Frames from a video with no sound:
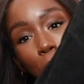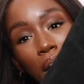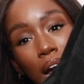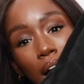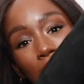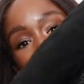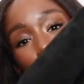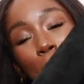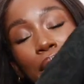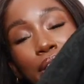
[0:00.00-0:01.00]
my eye
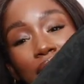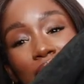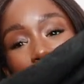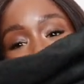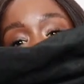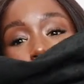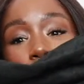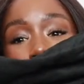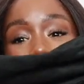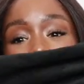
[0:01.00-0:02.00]
about this were
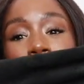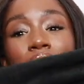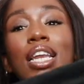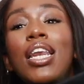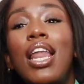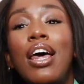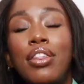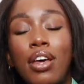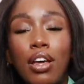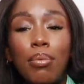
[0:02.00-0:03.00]
these
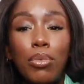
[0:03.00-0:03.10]
leather